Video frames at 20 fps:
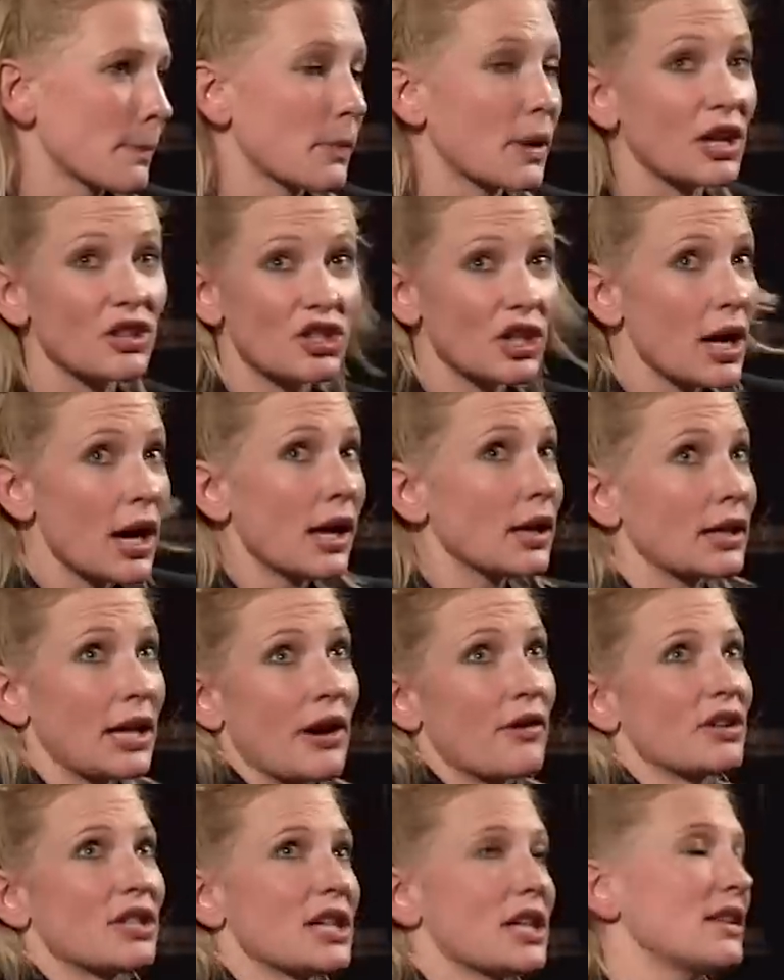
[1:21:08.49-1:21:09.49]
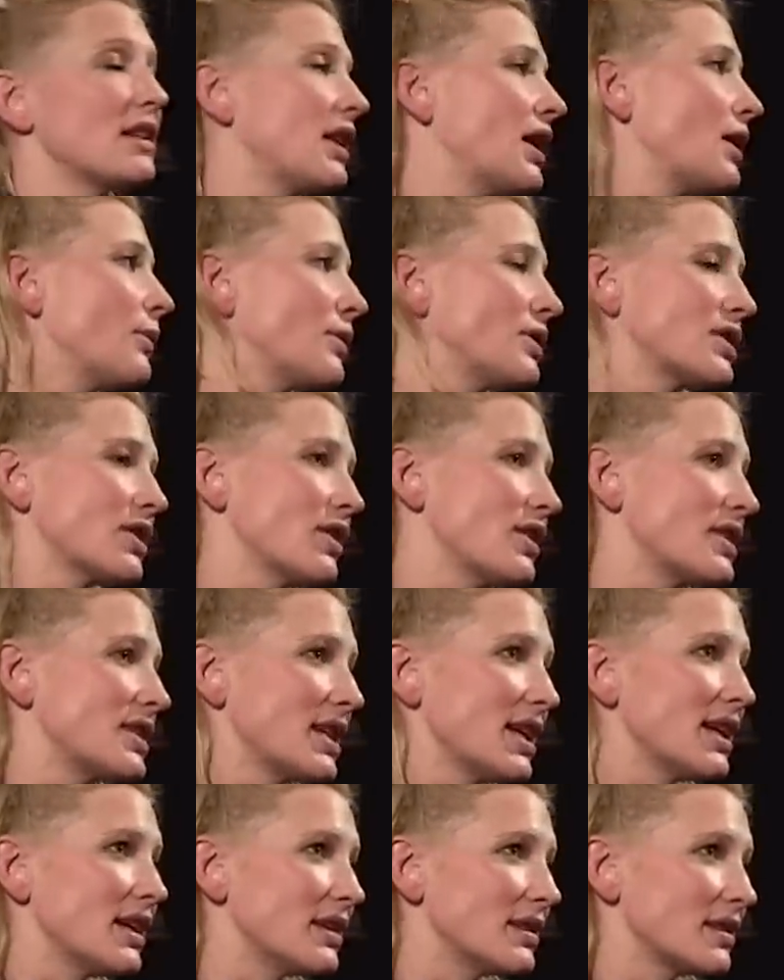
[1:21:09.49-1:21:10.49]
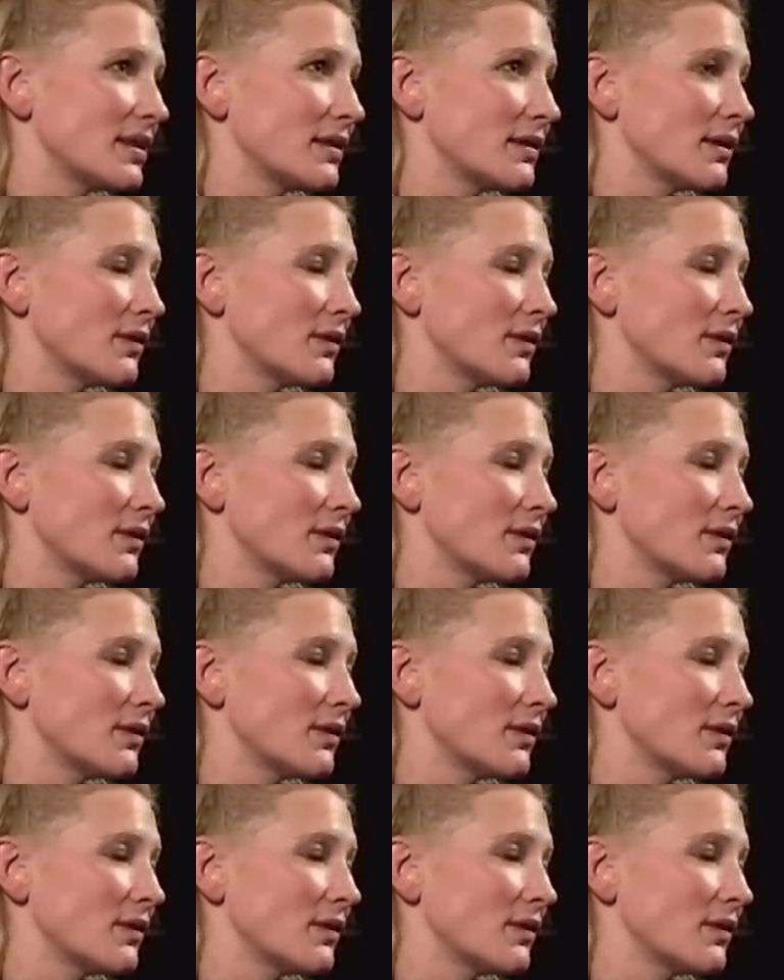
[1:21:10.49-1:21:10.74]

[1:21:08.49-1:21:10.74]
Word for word: Because you can't guarantee that anyone's going to see it.